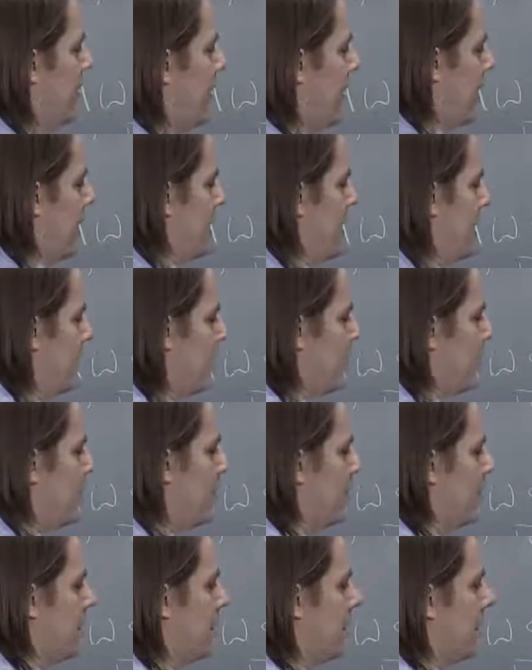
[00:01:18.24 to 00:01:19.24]
A
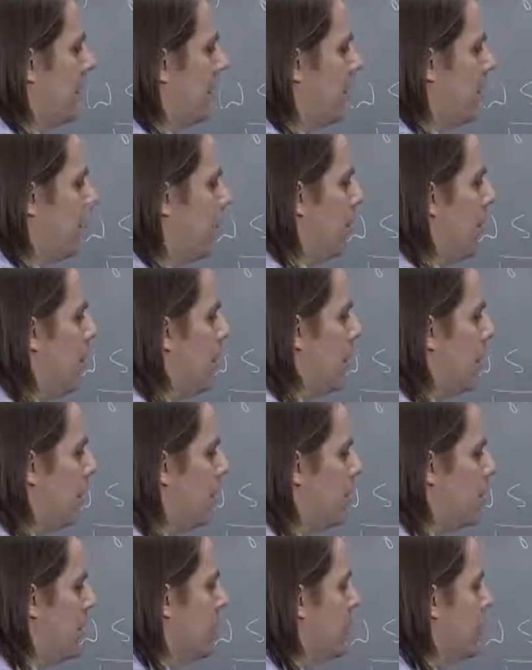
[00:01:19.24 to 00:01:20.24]

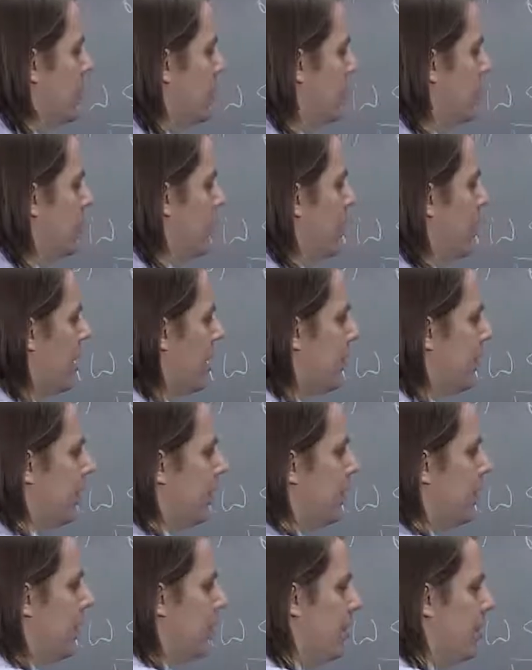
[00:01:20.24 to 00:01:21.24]
equals Q naught.
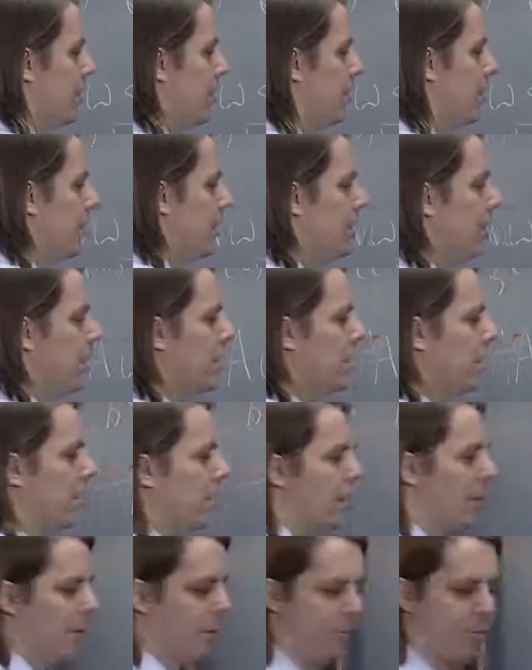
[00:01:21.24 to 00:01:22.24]

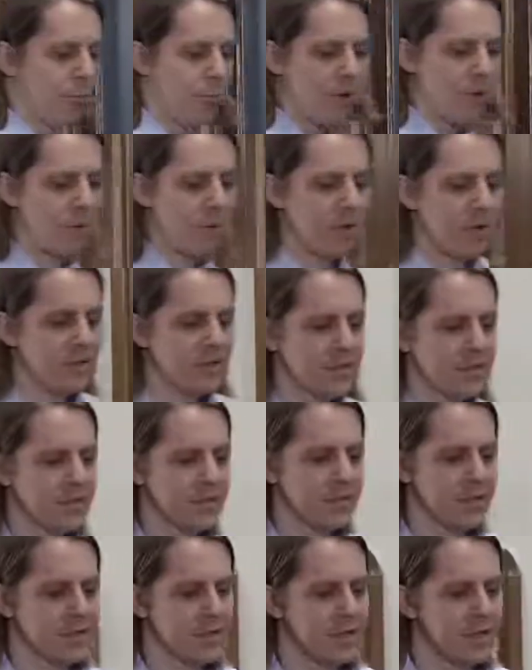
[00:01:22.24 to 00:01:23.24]
Pretty
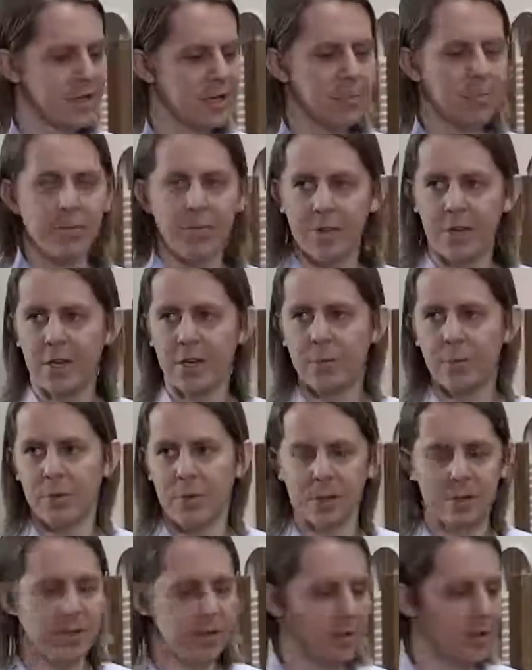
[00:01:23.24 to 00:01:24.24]
much the same thing we
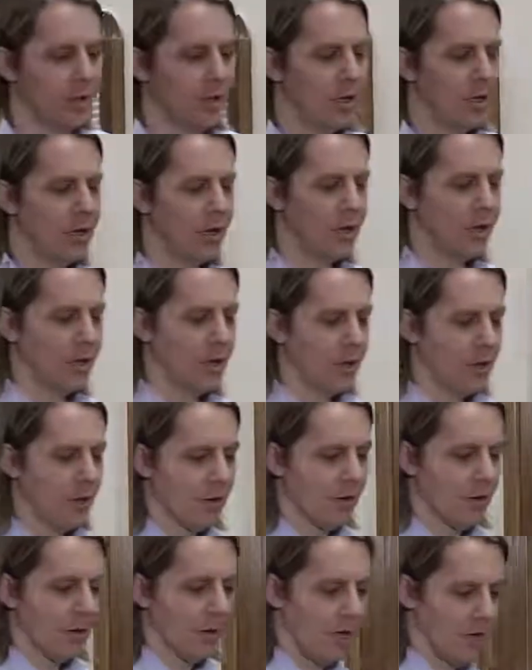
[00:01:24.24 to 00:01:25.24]
did
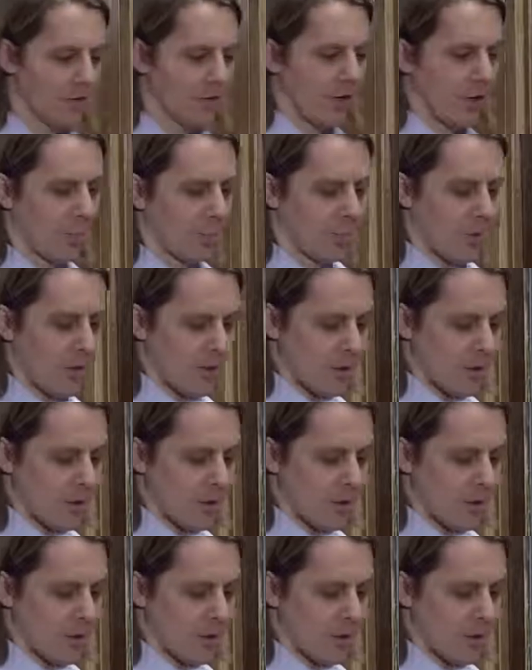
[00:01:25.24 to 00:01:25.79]
last time.